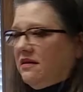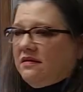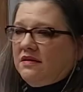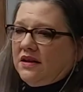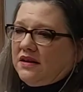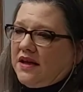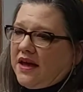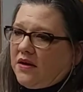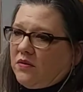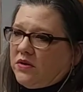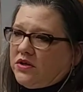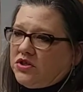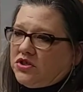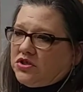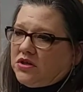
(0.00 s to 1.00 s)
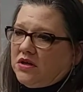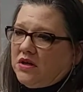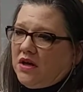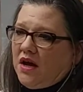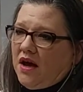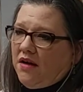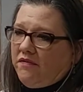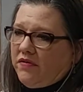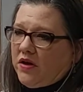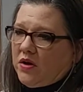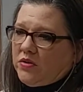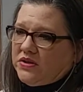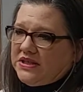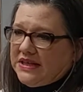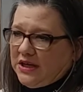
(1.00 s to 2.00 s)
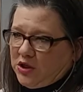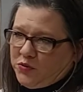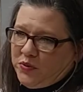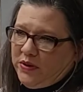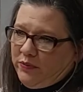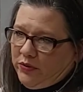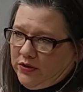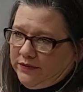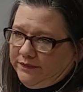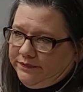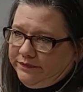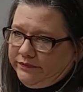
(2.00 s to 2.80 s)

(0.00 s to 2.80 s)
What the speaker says: the language of the Osage people.